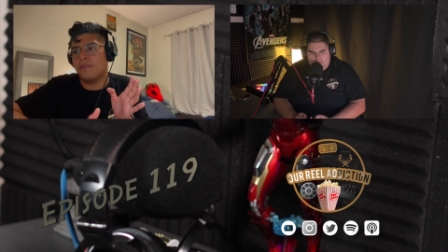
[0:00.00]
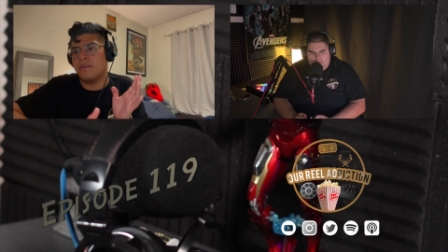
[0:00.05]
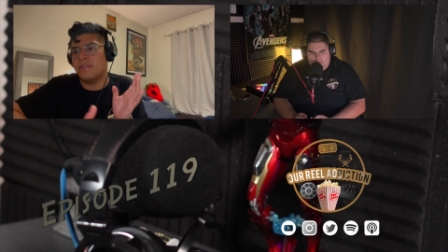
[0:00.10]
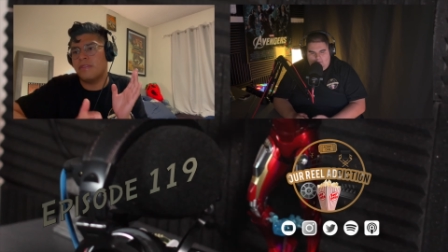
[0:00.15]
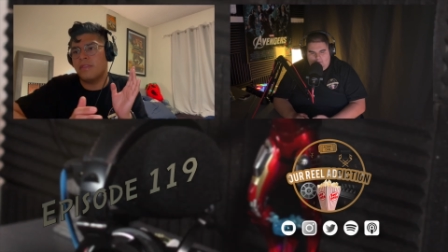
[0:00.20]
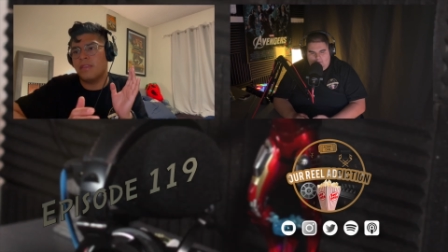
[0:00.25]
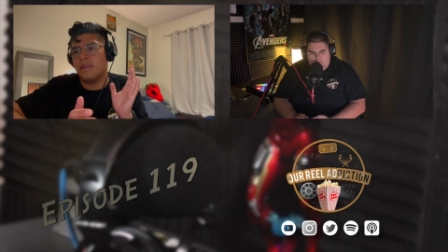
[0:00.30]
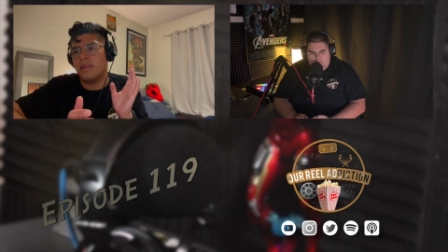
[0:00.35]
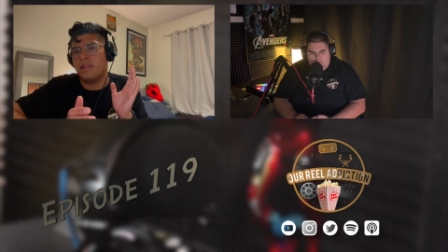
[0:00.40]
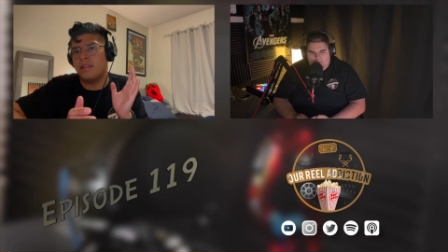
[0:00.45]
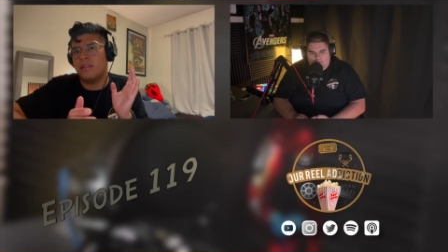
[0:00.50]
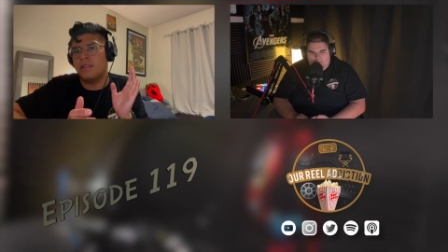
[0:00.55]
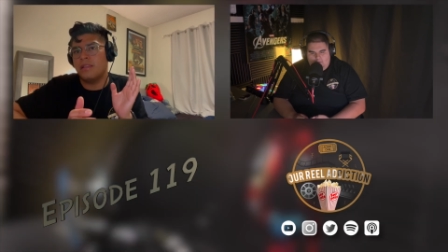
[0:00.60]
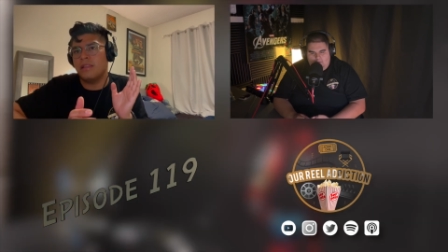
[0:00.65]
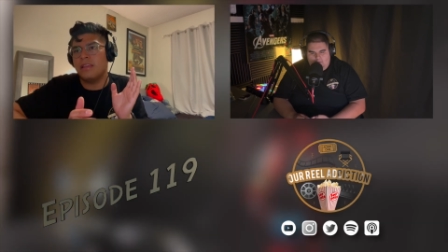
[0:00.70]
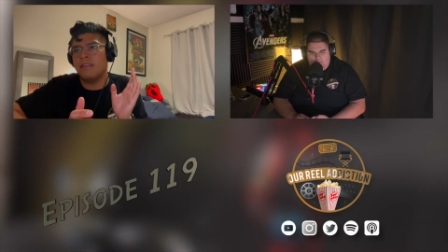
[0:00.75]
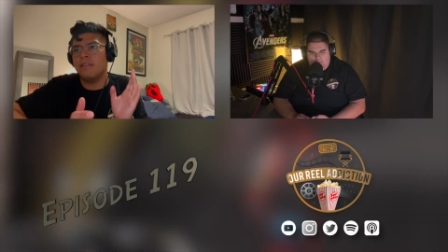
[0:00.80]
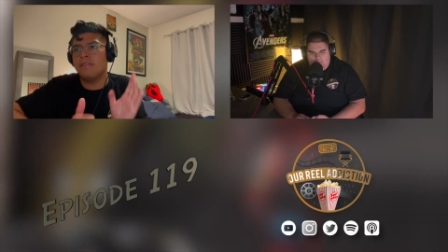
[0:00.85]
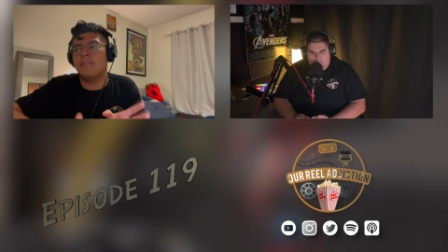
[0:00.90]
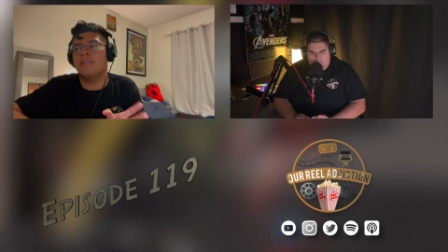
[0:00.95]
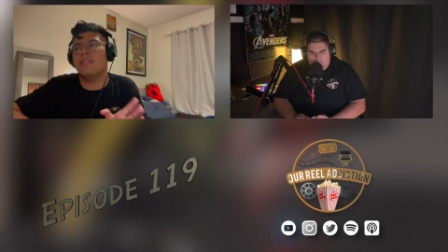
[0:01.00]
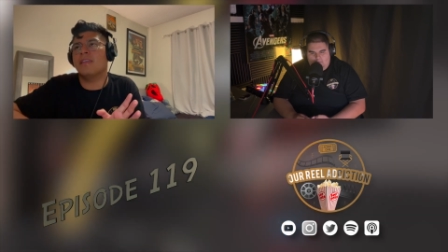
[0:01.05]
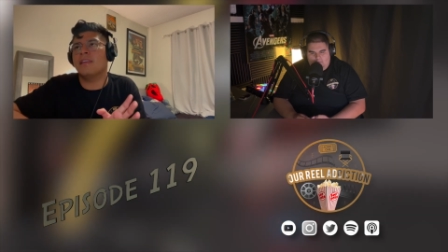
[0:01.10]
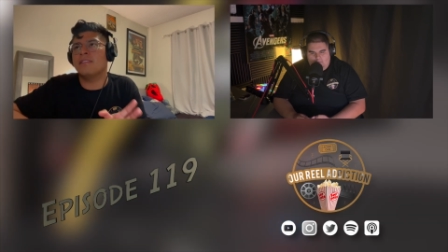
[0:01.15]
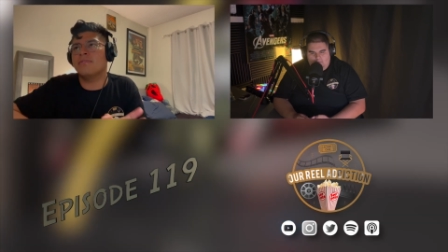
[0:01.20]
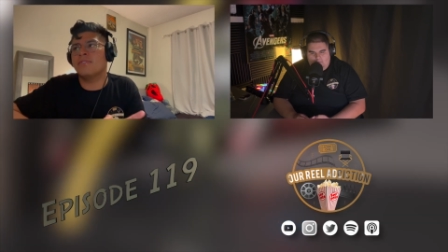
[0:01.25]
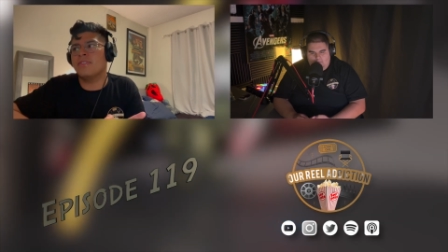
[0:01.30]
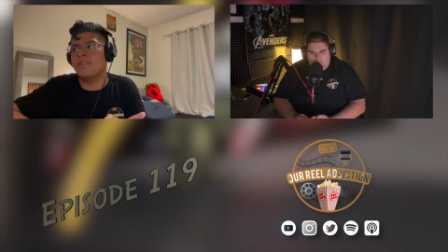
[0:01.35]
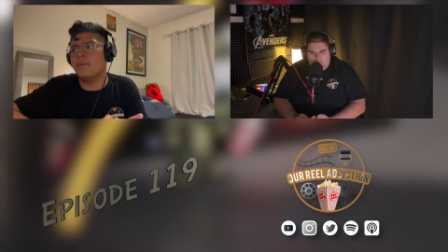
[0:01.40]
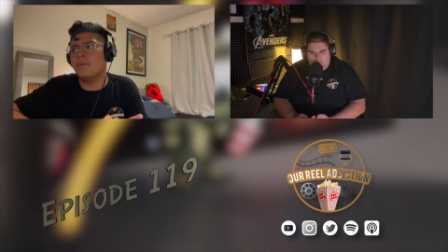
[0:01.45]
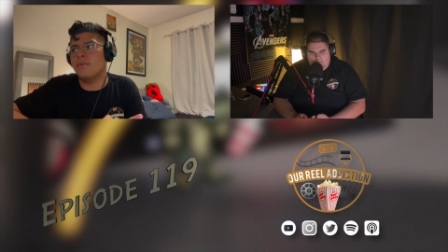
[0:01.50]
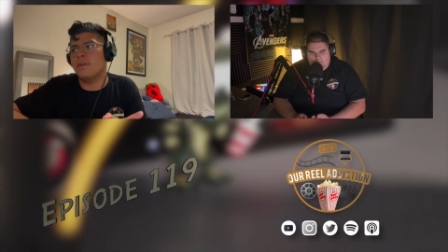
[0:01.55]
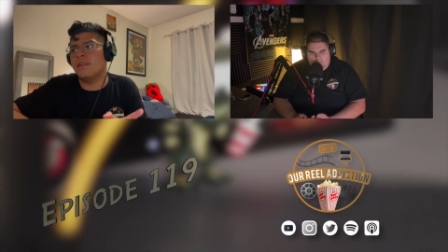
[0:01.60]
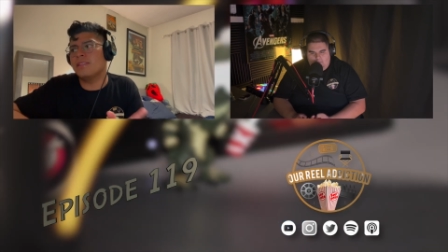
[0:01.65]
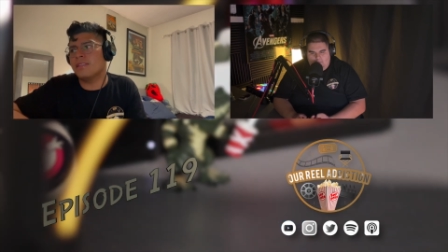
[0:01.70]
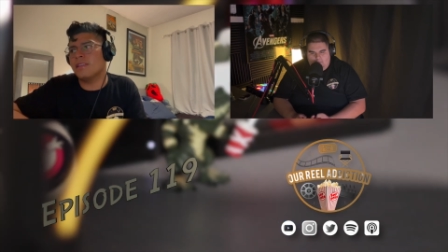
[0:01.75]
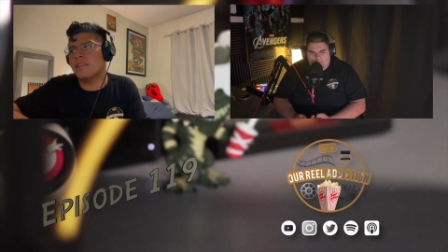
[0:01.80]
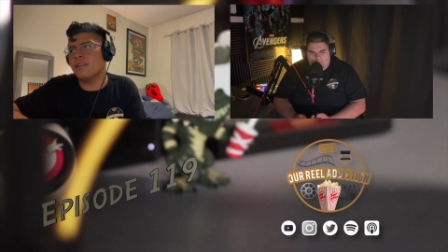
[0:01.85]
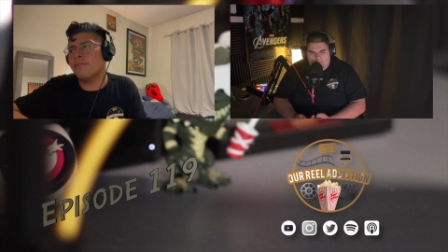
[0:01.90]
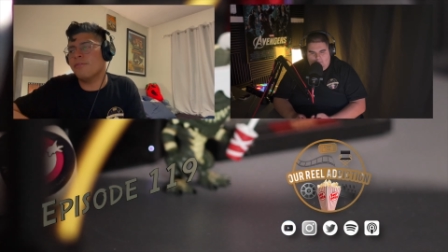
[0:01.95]
And then even then too, it
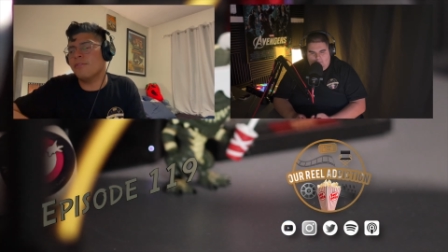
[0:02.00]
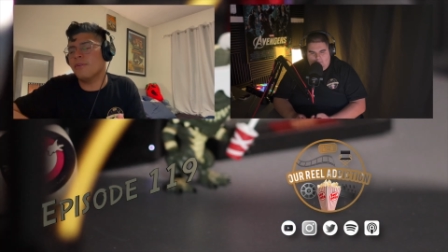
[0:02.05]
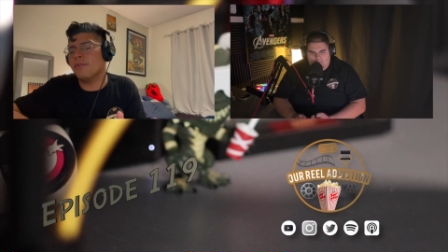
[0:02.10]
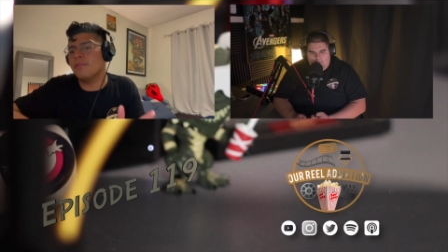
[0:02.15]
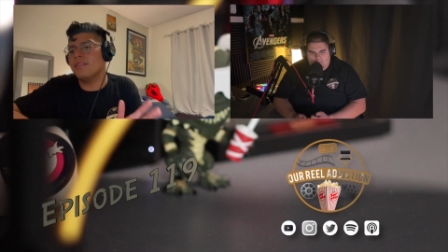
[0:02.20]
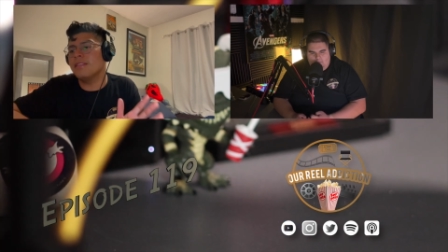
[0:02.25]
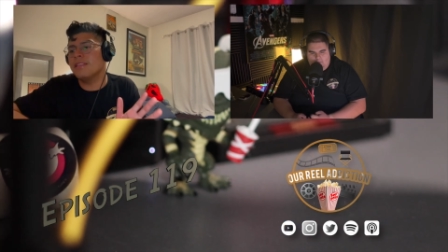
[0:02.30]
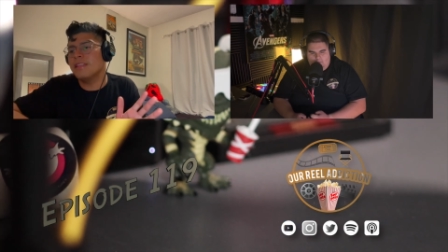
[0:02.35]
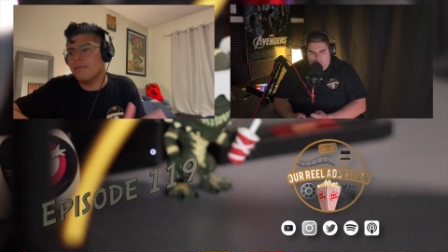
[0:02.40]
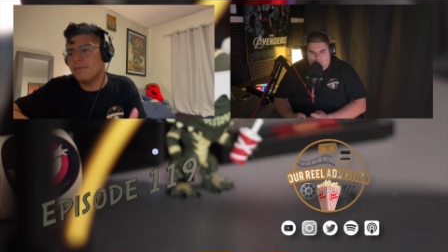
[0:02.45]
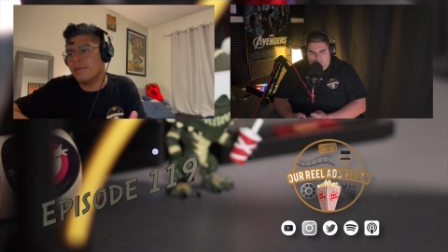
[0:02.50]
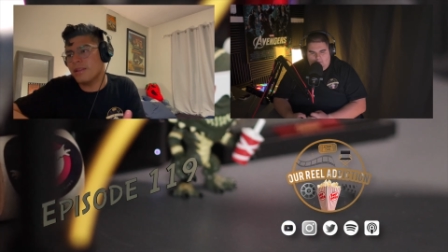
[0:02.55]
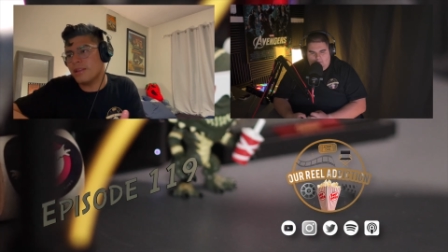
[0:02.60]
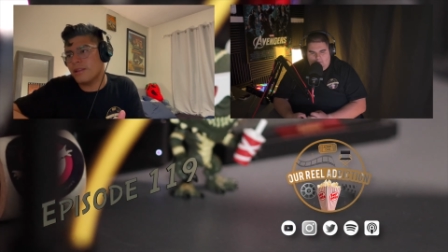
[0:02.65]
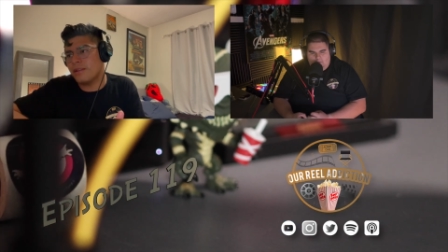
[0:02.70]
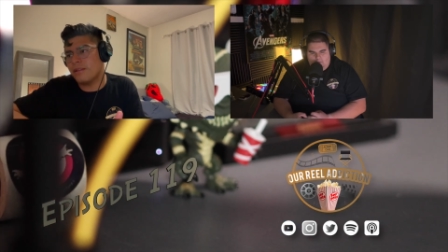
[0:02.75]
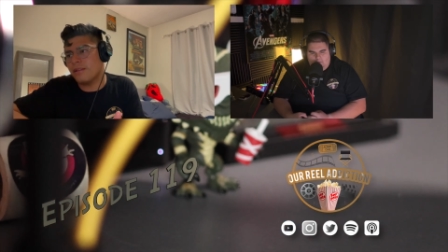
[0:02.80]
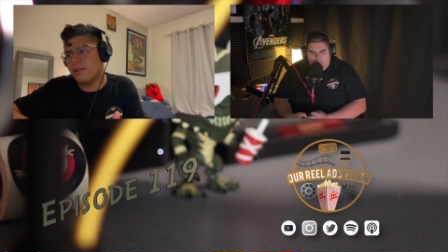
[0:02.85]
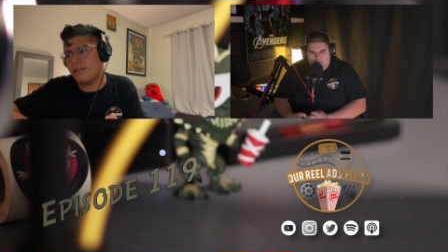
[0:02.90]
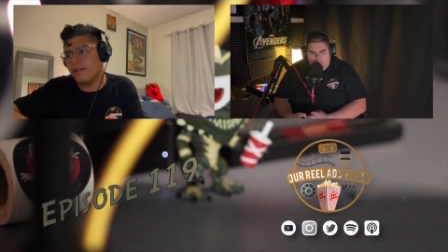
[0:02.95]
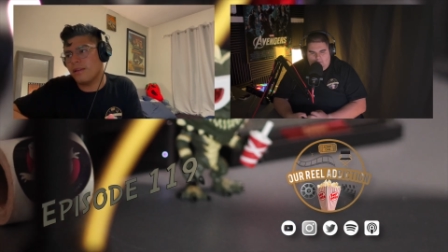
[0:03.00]
did feel limited